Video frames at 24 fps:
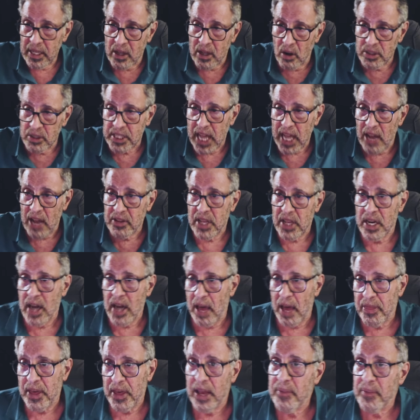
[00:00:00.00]
goes down to
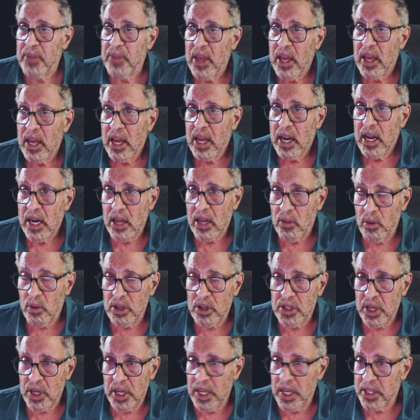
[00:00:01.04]
nothing. In other
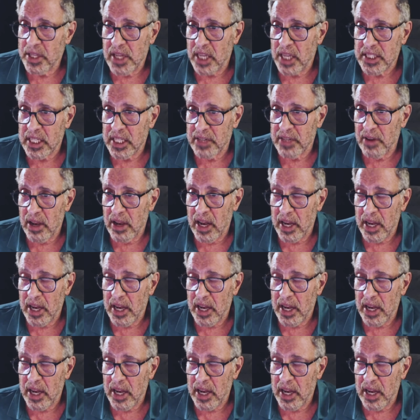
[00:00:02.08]
words, it doesn't.